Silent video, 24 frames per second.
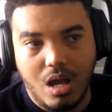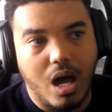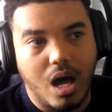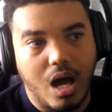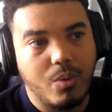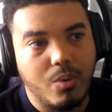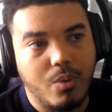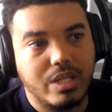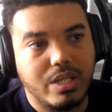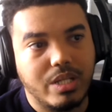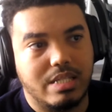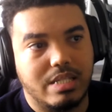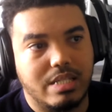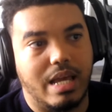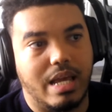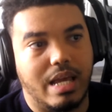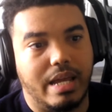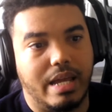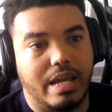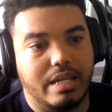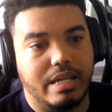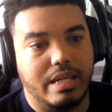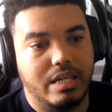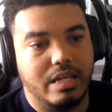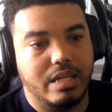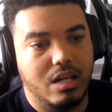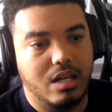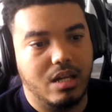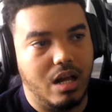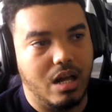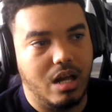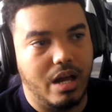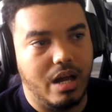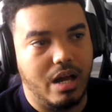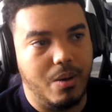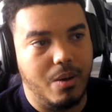I would say
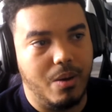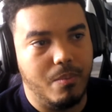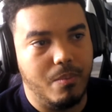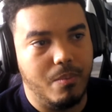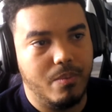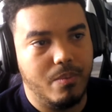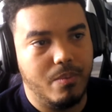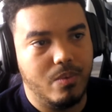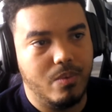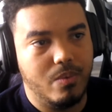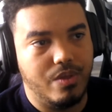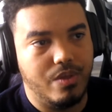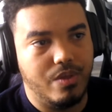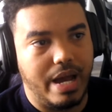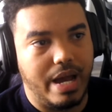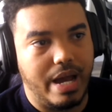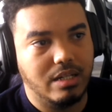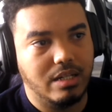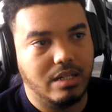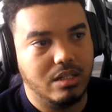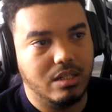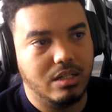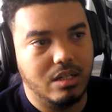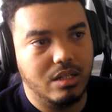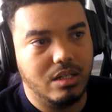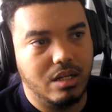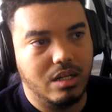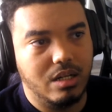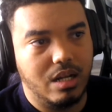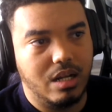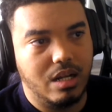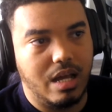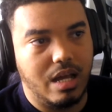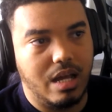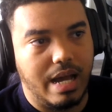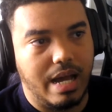that
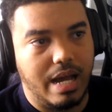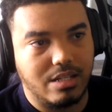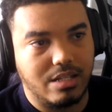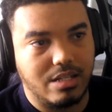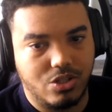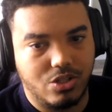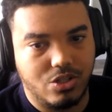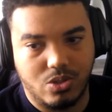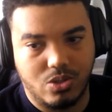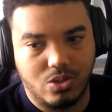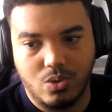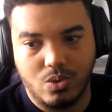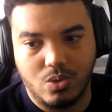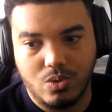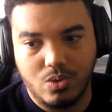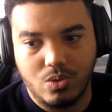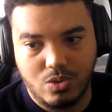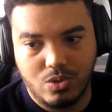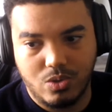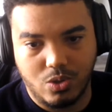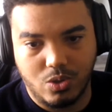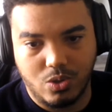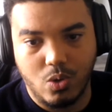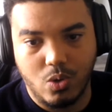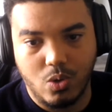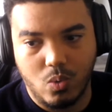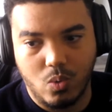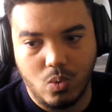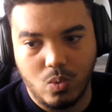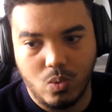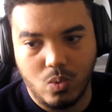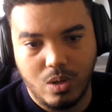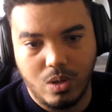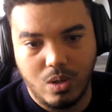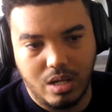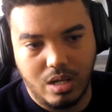at
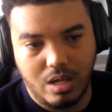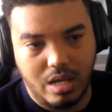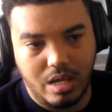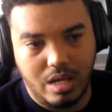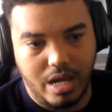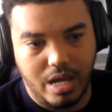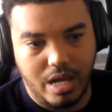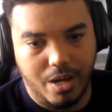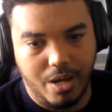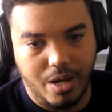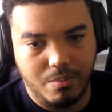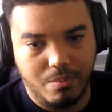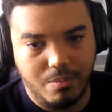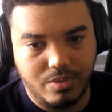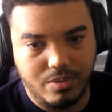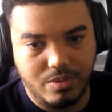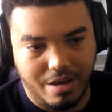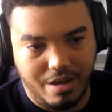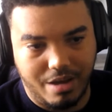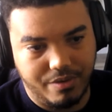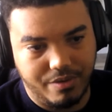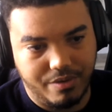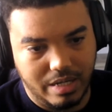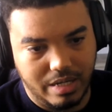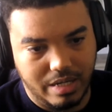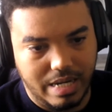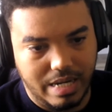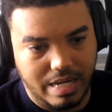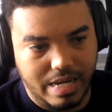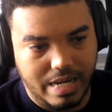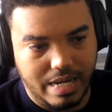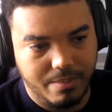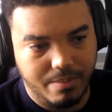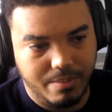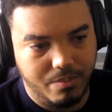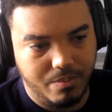school,
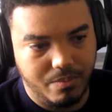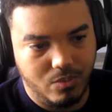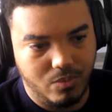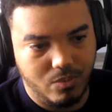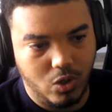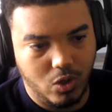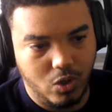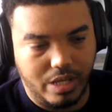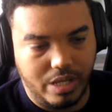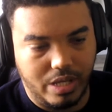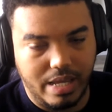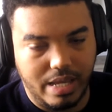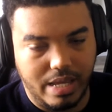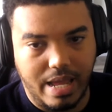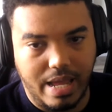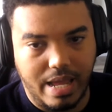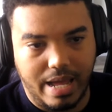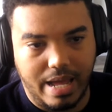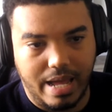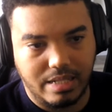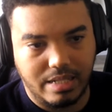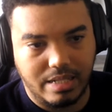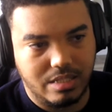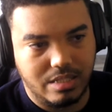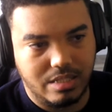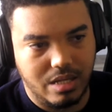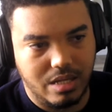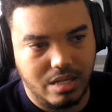definitely looking at